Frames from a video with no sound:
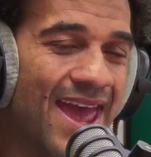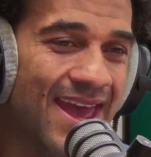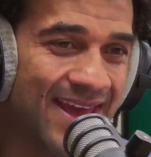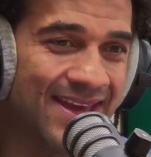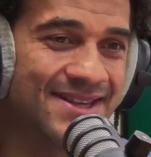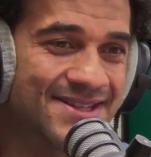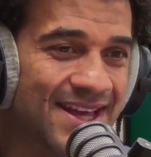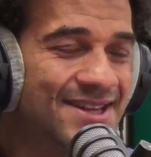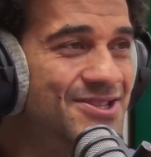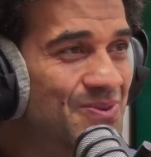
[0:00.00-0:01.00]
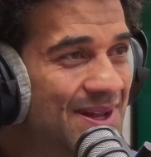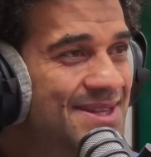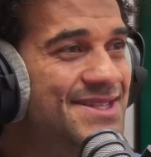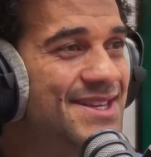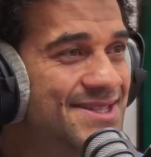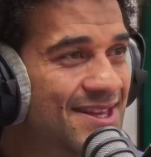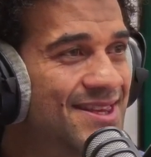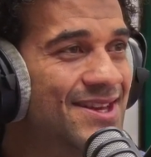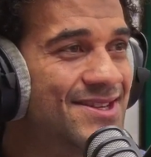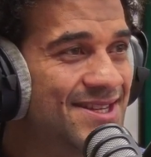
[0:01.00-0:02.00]
It is a 20 to
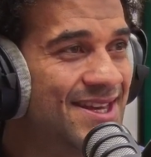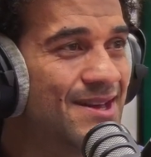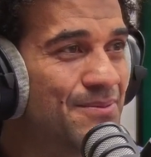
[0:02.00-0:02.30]
30-year